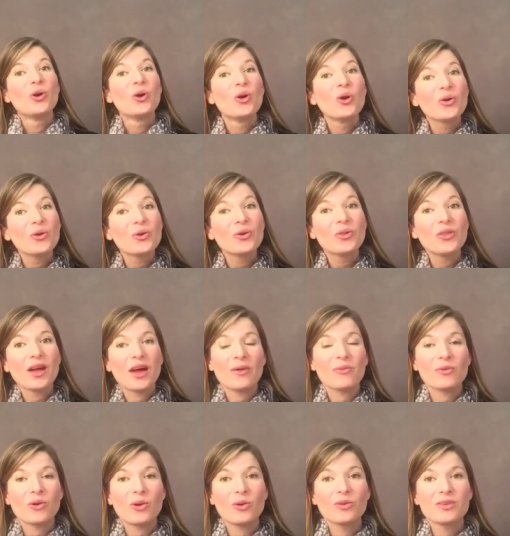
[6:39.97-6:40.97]
who that
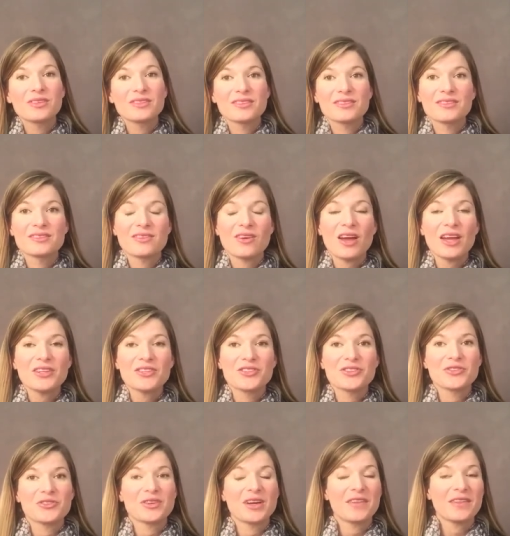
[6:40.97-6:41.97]
role is assigned
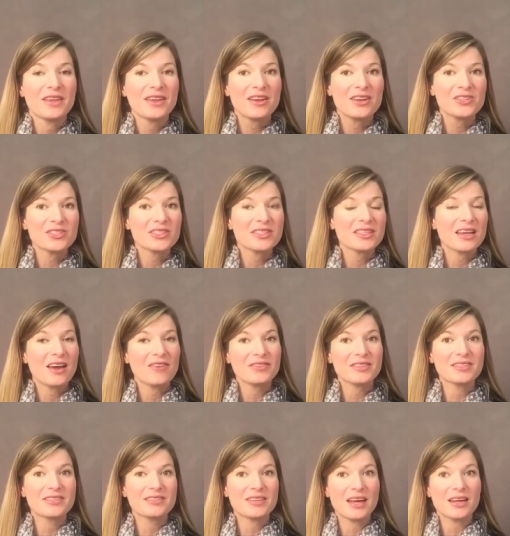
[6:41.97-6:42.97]
to, and then I just have a
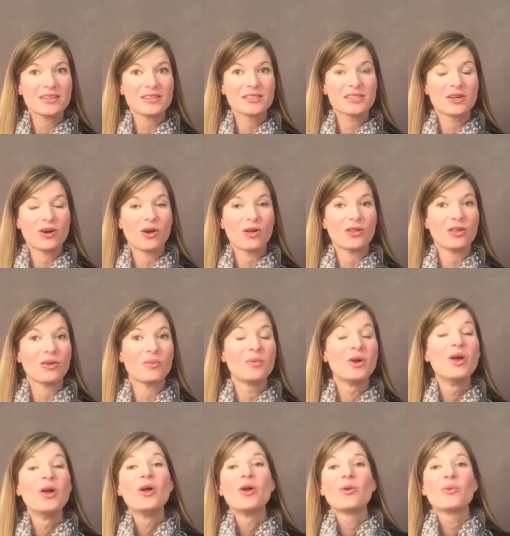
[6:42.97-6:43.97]
status column,
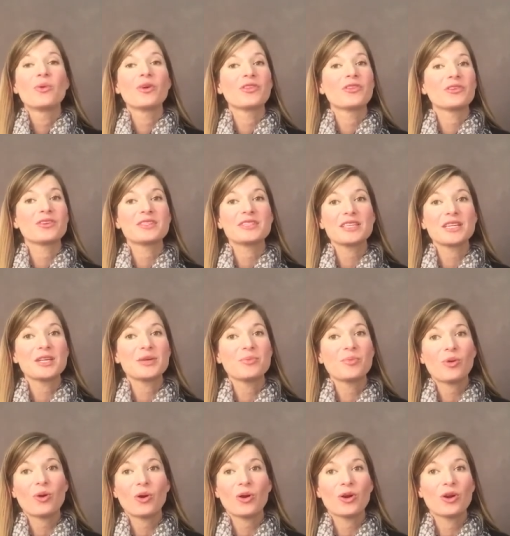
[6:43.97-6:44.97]
whether it's in
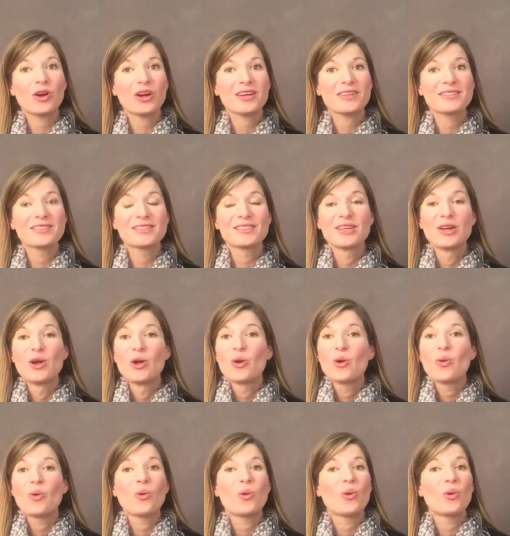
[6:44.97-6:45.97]
progress
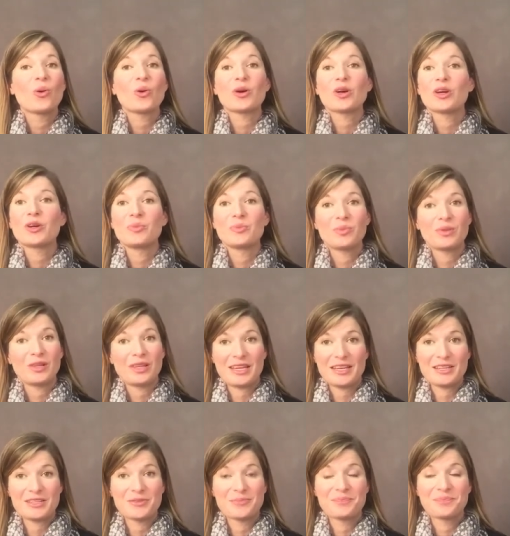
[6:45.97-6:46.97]
or
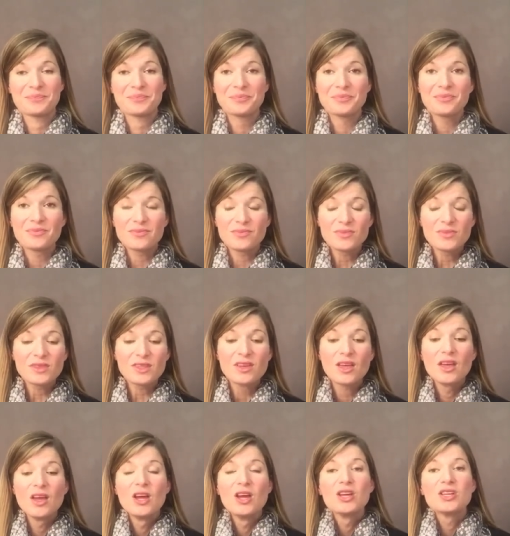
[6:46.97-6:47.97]
complete.
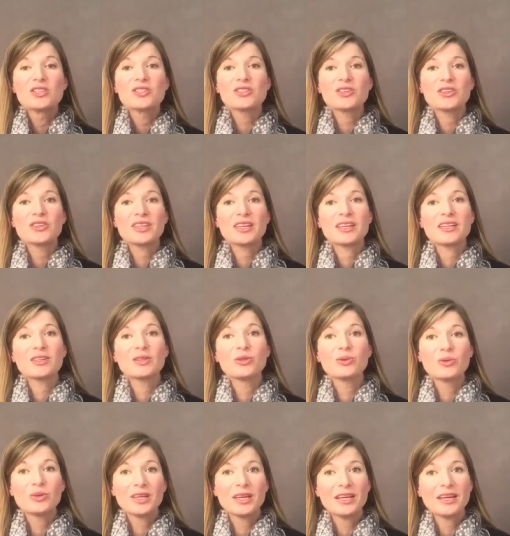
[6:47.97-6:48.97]
So then
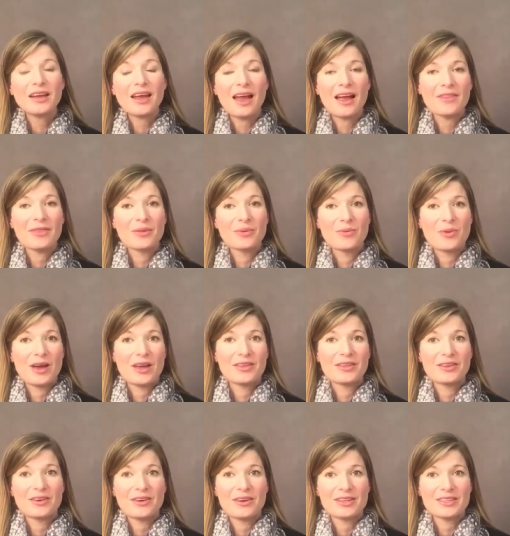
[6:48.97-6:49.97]
looking at the way
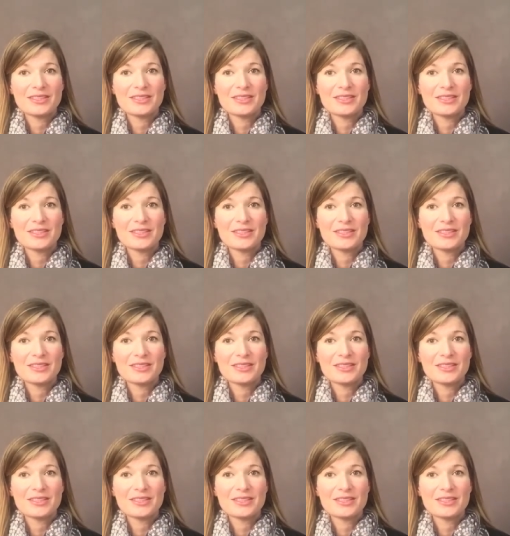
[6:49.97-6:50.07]
that